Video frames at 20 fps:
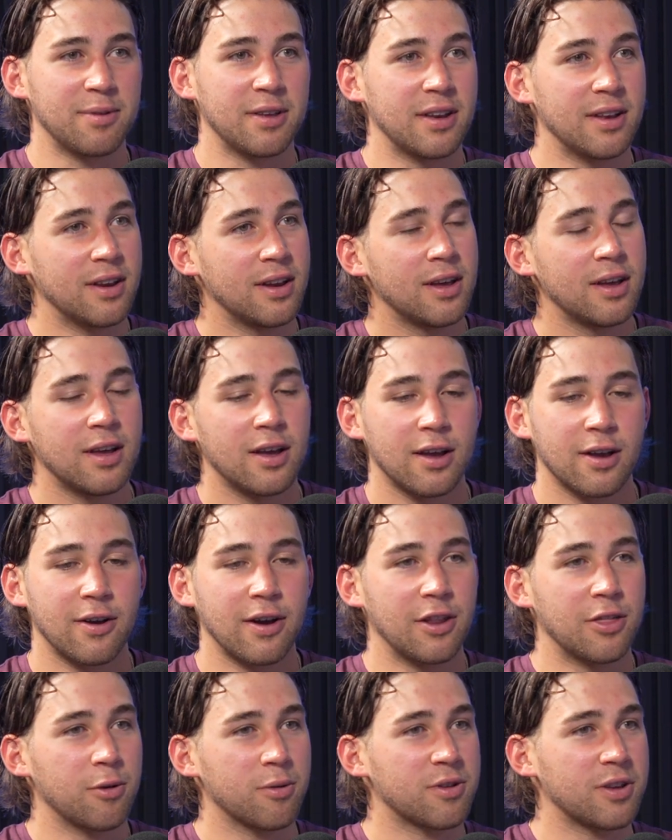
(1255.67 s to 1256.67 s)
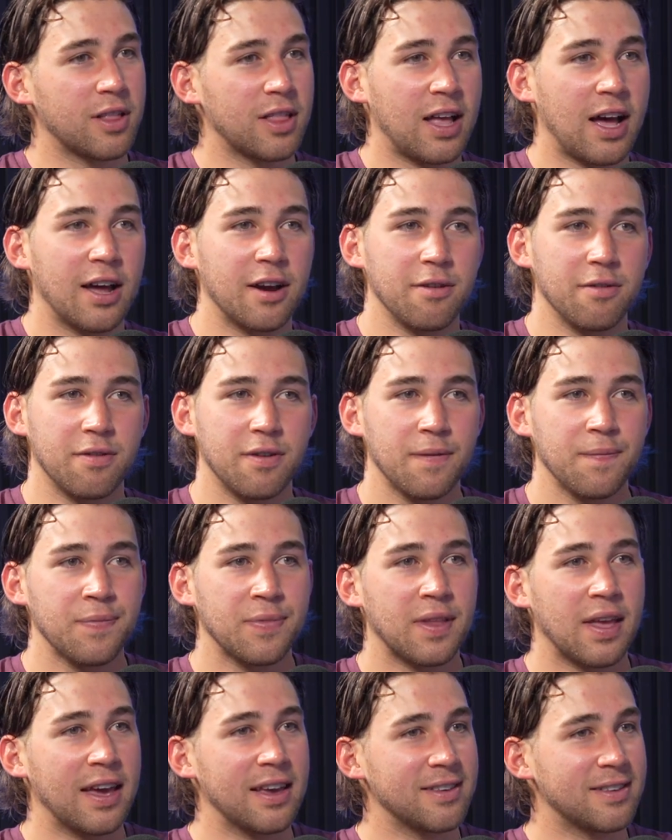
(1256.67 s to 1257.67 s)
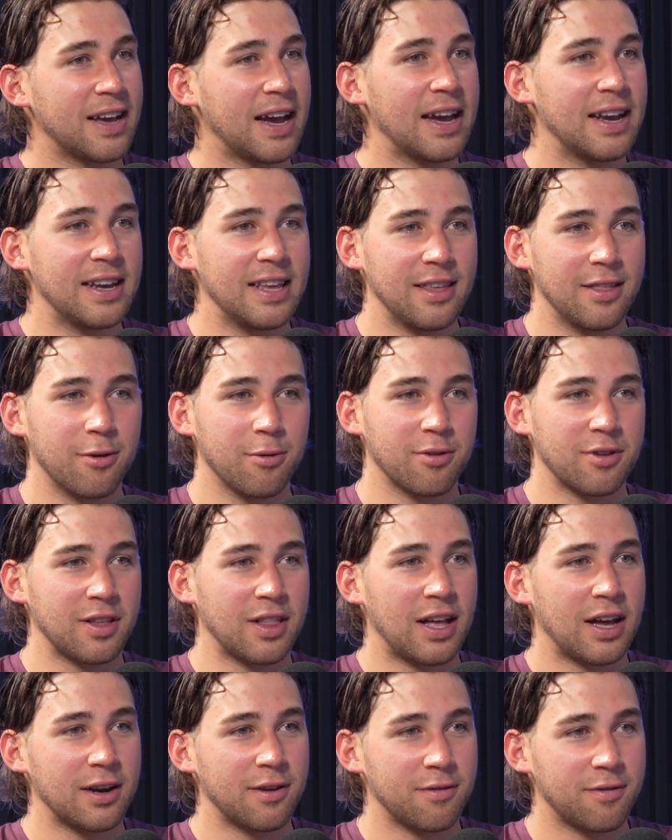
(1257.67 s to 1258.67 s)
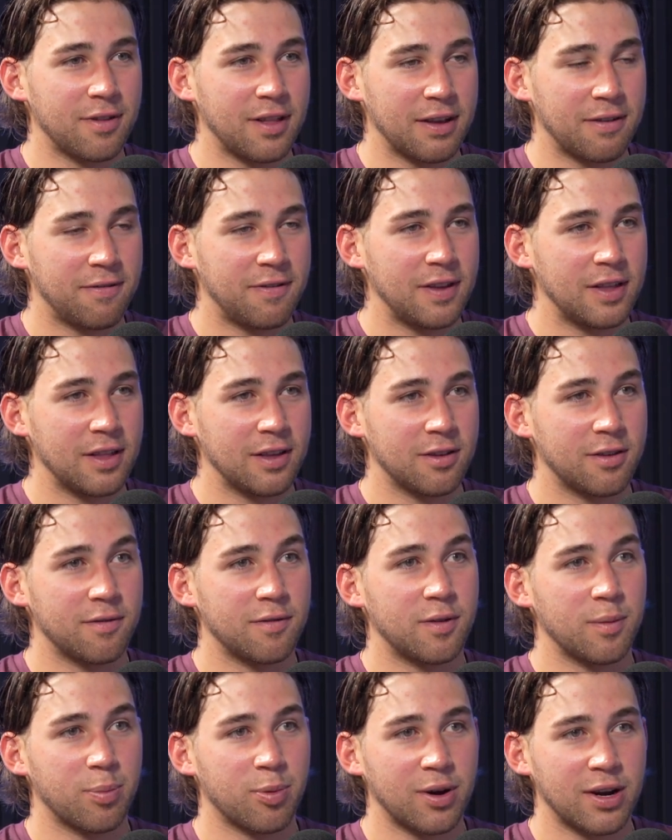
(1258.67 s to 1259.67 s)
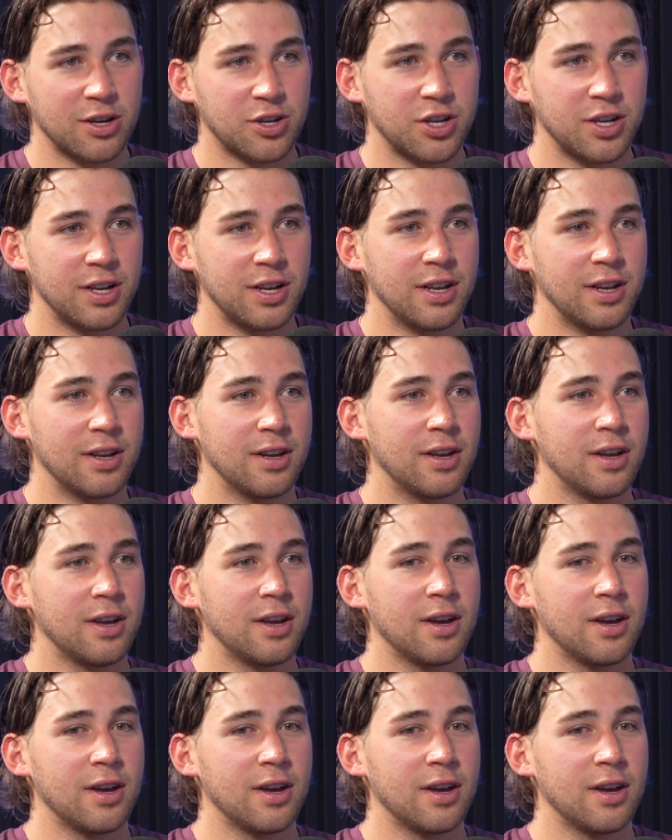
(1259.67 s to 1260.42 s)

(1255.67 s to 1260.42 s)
And granted, there was a lot of anxiety, there was a lot of like feelings of depression, and